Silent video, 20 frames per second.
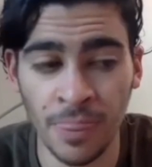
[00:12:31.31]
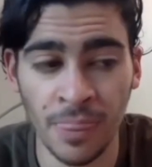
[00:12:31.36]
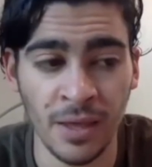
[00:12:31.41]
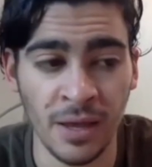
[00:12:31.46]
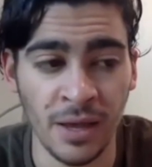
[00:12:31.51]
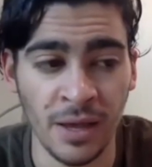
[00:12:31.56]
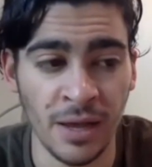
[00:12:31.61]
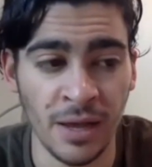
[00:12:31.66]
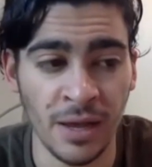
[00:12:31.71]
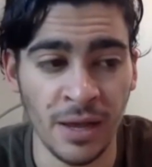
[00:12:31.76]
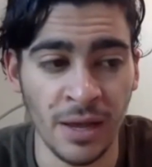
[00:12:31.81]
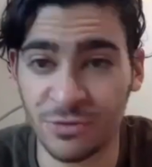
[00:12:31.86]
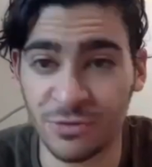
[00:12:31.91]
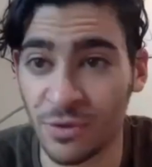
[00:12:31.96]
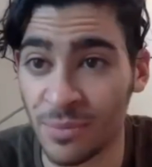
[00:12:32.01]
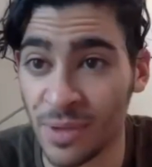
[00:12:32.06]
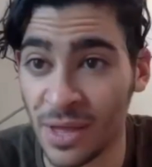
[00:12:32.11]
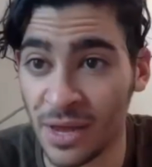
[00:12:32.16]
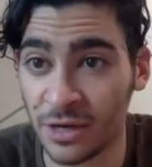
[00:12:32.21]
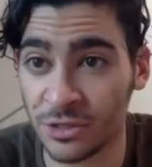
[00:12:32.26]
um, hedge
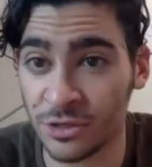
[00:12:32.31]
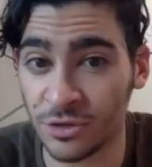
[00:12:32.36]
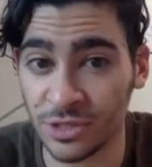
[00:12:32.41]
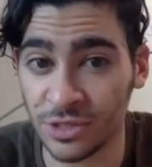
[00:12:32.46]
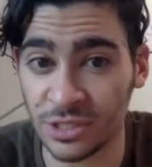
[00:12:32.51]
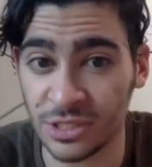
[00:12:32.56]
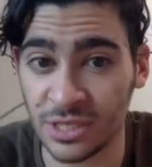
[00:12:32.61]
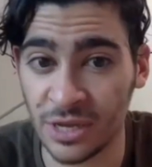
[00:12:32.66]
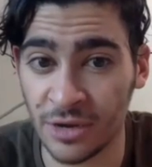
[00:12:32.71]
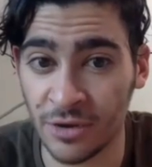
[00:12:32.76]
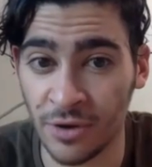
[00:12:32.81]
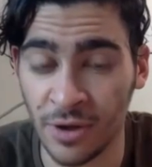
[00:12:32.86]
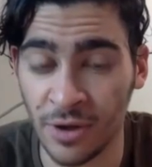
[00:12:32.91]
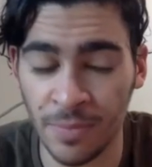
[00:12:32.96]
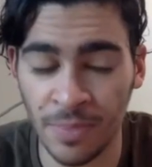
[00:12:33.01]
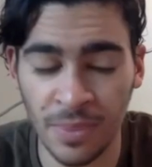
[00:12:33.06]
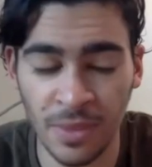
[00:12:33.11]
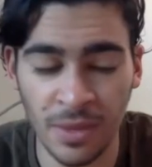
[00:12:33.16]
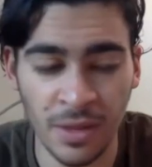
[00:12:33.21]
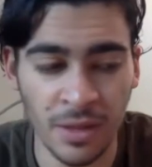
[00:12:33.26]
fund managers, etc.,
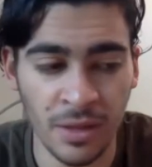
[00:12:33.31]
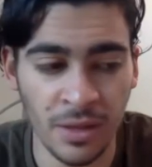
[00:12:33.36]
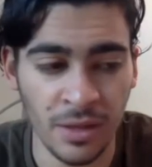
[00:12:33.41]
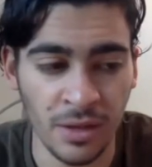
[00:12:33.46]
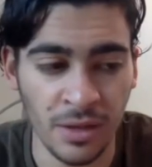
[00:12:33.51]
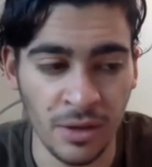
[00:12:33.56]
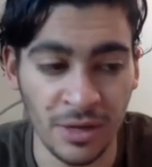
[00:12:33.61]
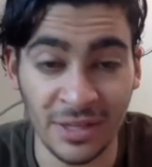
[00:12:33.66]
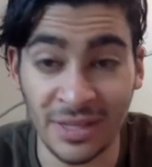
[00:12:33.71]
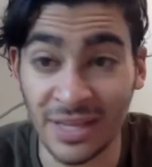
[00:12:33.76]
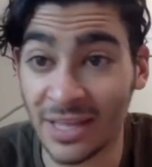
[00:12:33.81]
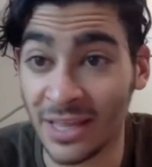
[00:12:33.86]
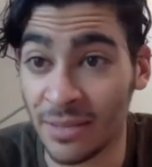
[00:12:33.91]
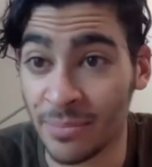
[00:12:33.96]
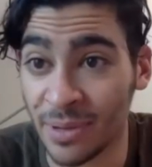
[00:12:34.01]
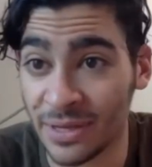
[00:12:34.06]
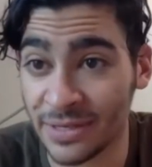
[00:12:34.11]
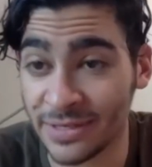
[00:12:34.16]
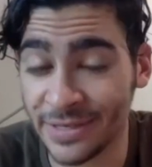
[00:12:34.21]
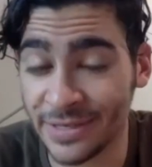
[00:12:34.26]
on a daily
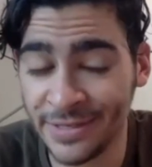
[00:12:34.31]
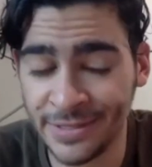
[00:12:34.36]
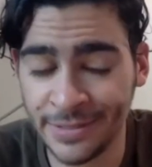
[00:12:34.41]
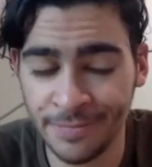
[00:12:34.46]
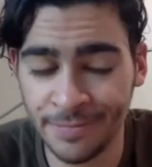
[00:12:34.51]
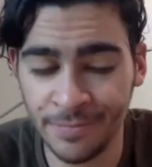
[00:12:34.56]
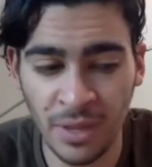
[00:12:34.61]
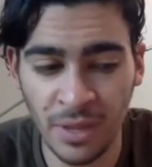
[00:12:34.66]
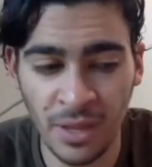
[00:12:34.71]
basis.